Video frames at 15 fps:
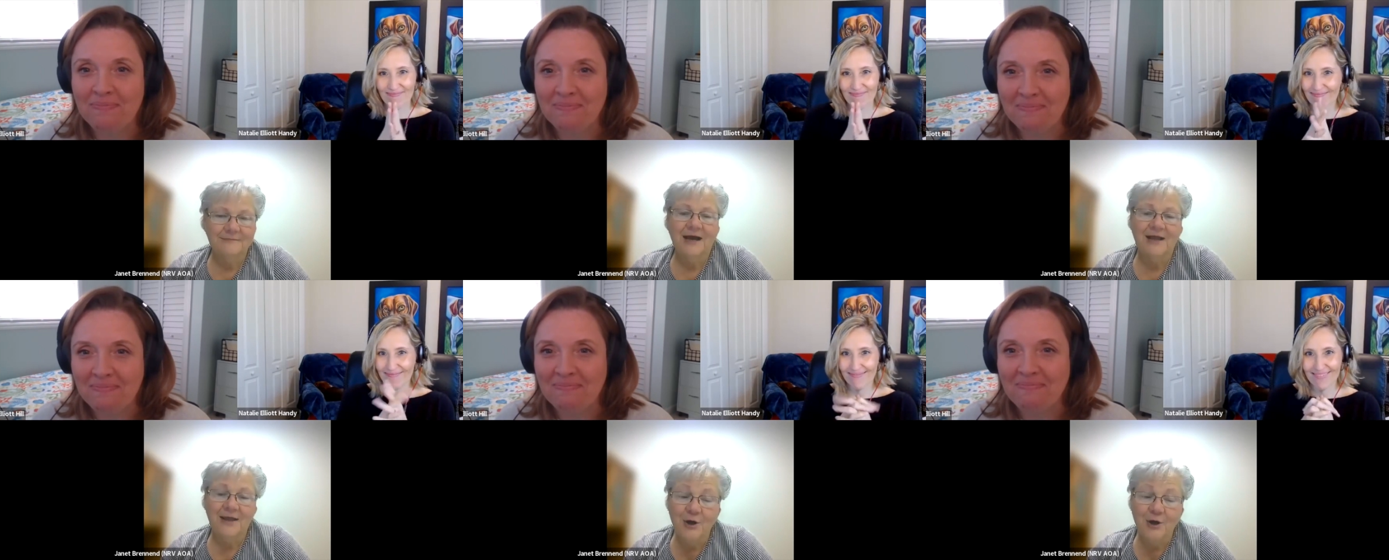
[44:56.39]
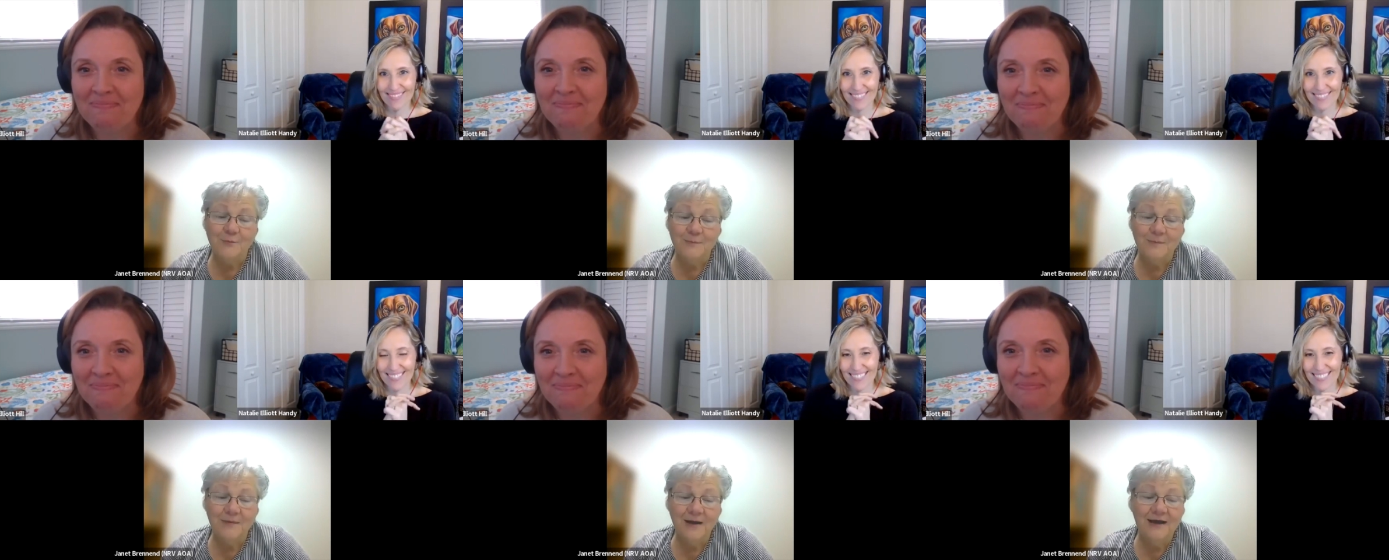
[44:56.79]
Speaker 1: I, I
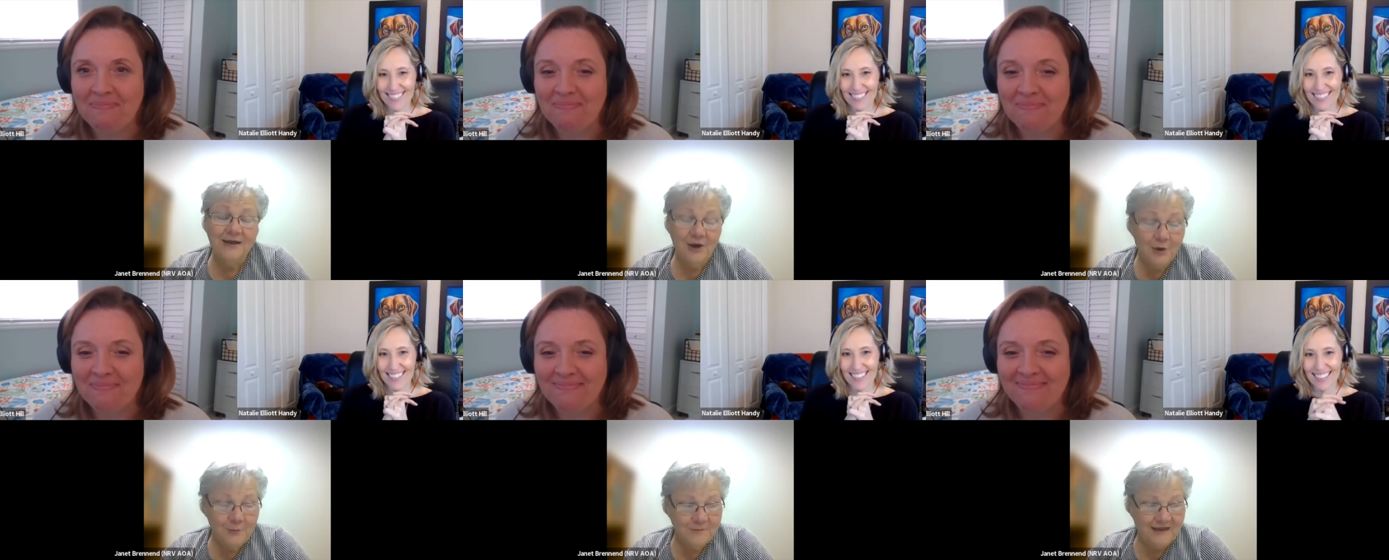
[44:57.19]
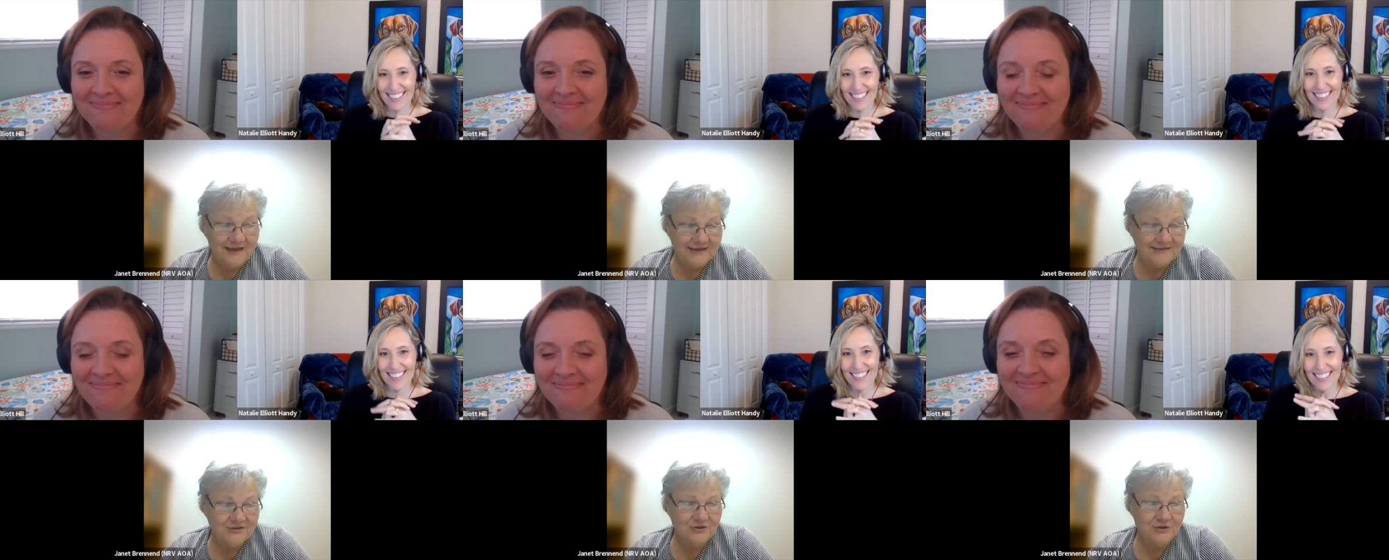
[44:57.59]
hope I hope
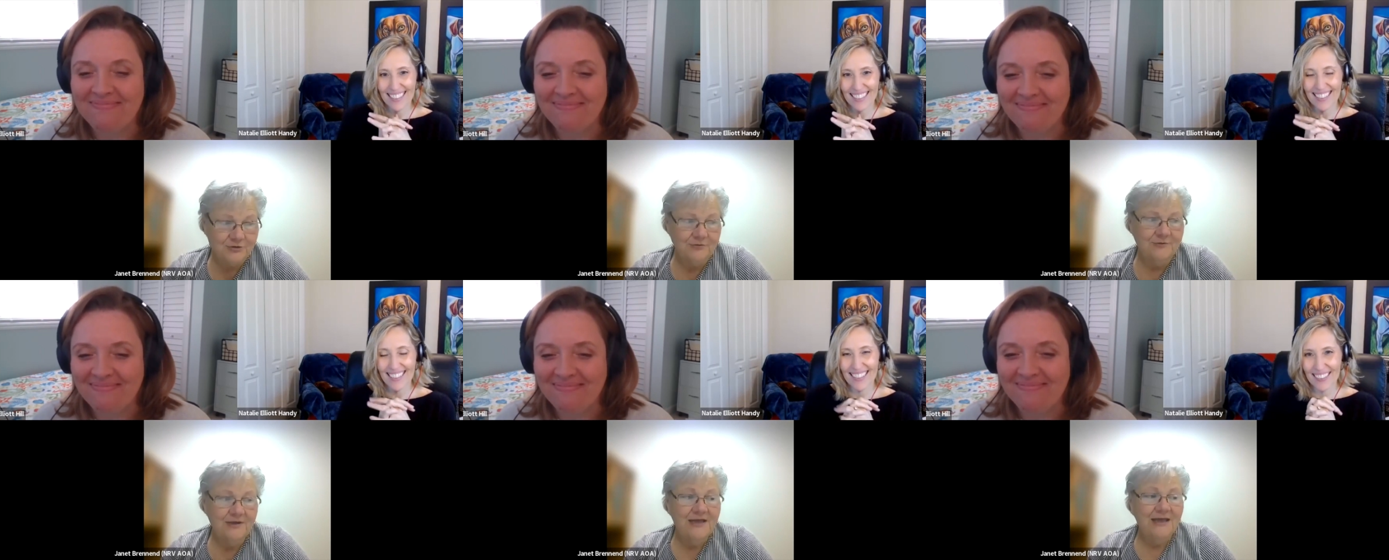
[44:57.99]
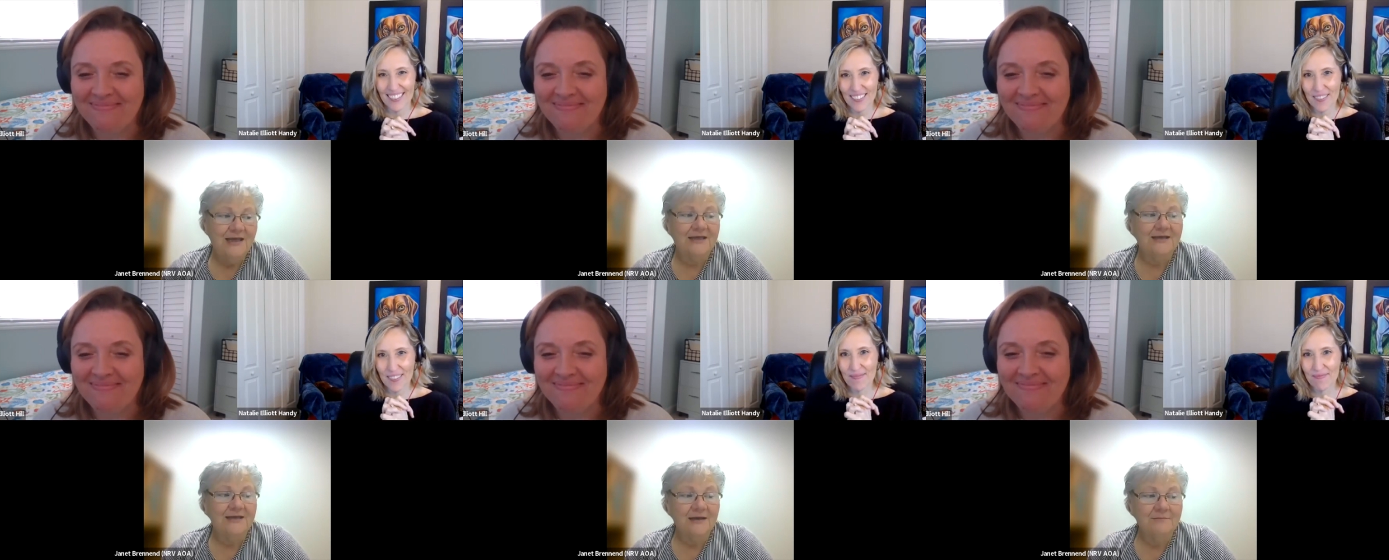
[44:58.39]
that is true,
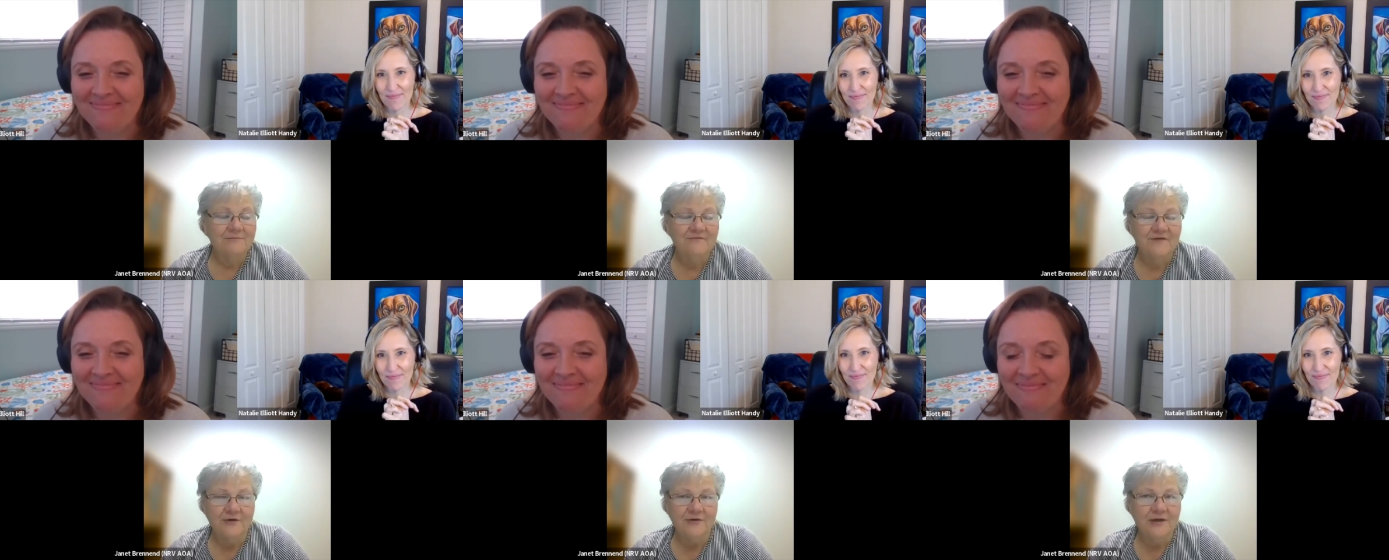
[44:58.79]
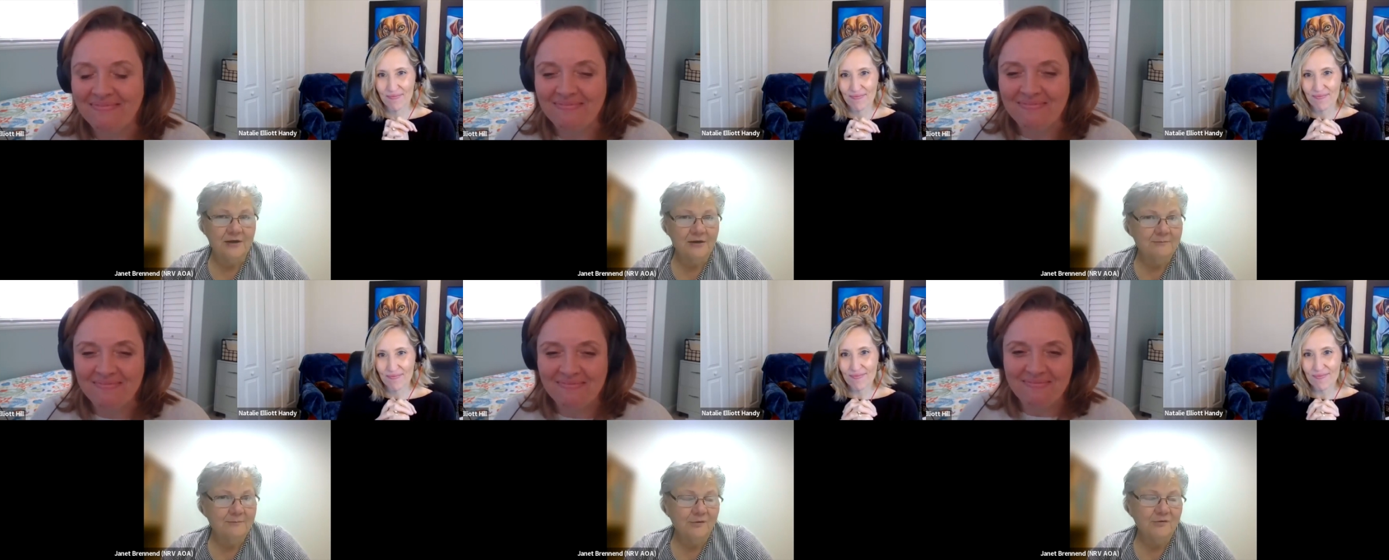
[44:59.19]
and I'm very
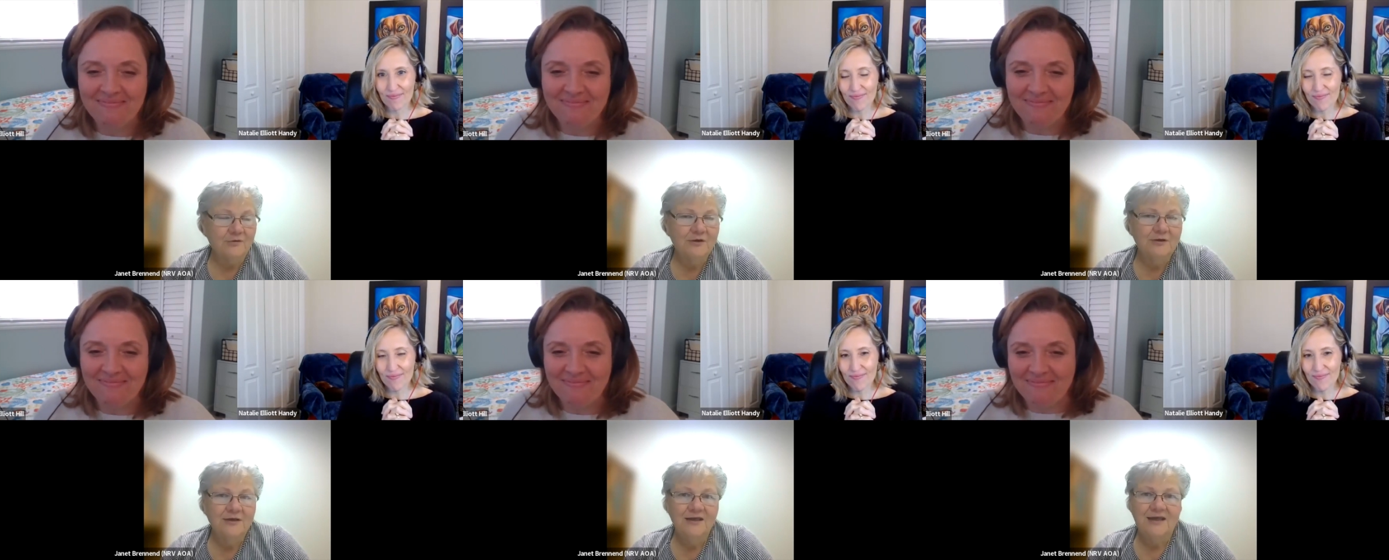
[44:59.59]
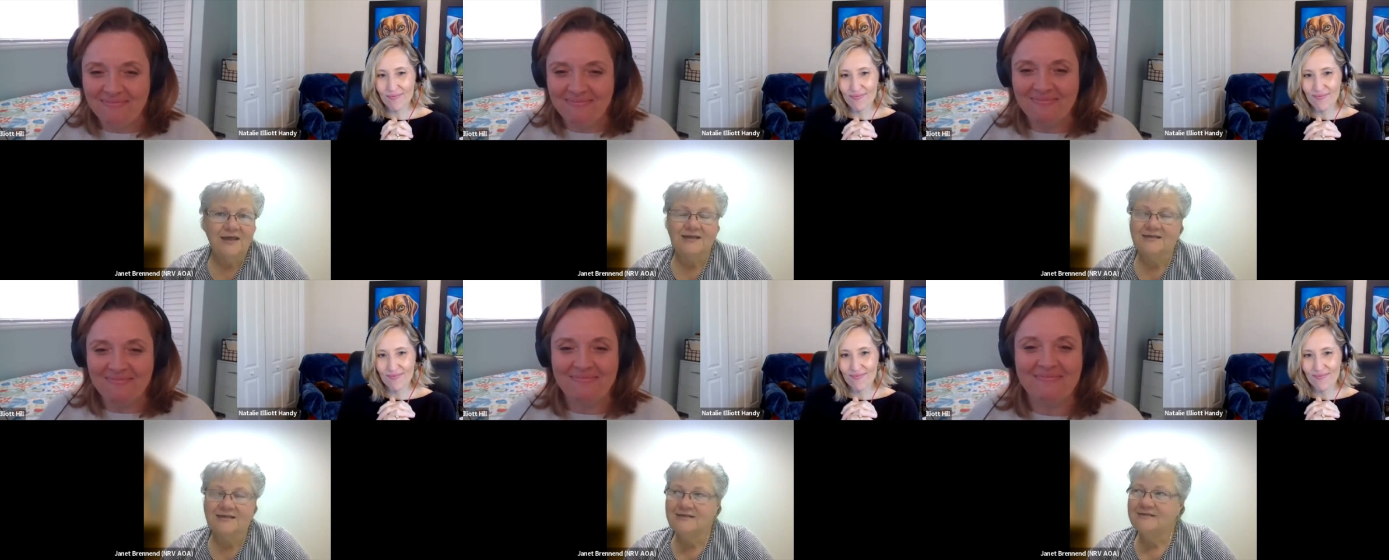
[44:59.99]
humble.
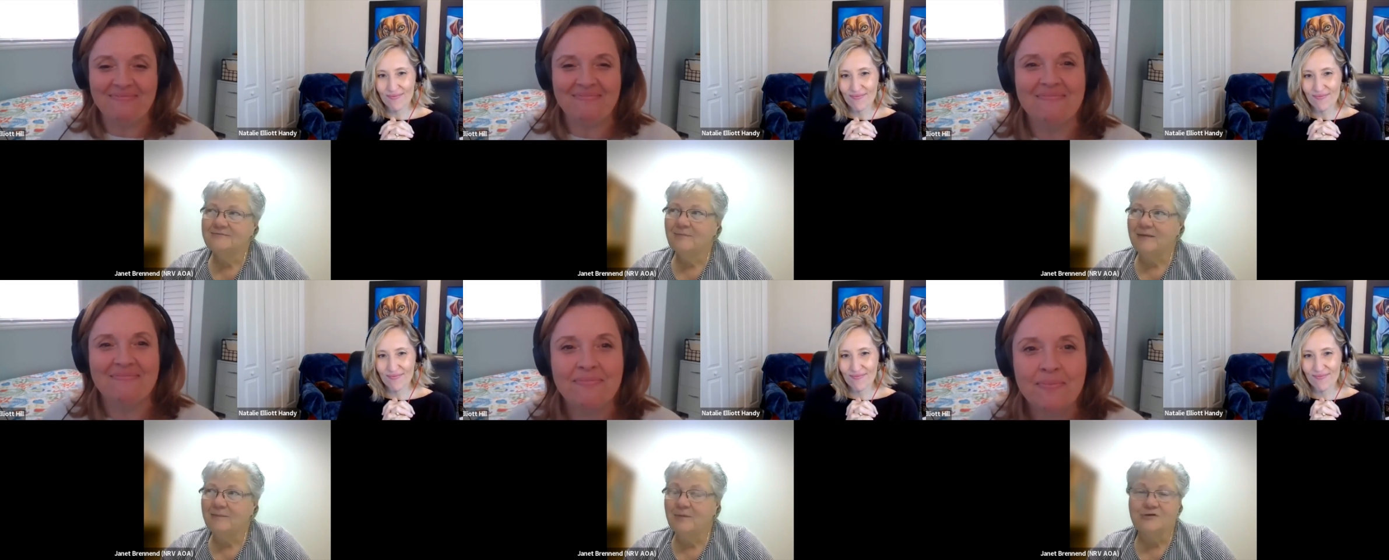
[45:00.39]
And my